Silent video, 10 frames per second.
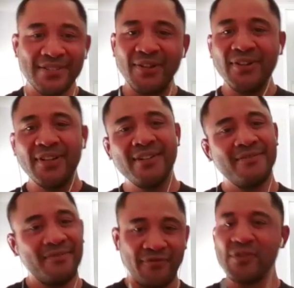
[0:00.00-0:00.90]

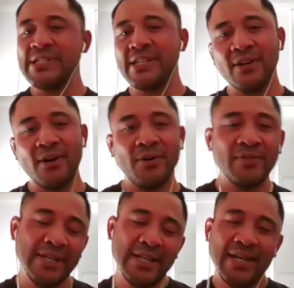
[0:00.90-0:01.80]
Scotland, freezing cold.
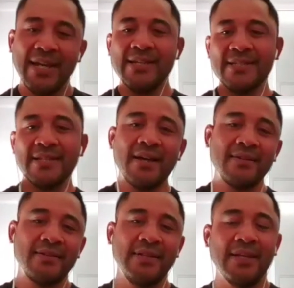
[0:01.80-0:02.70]
In the south,
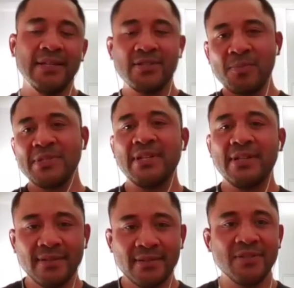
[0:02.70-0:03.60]
yeah, it's opposite
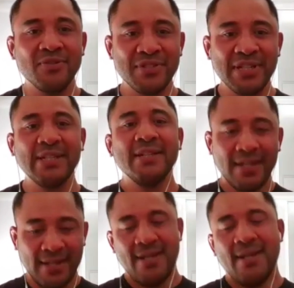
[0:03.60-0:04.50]
to New Zealand.
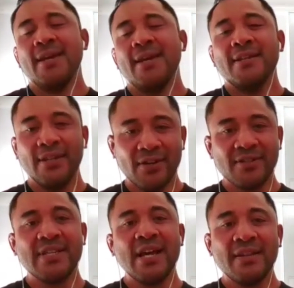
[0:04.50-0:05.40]
You go
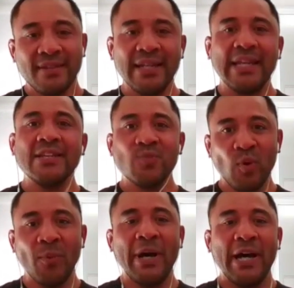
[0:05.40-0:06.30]
south and it gets
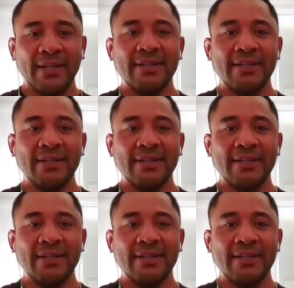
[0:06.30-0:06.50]
warmer.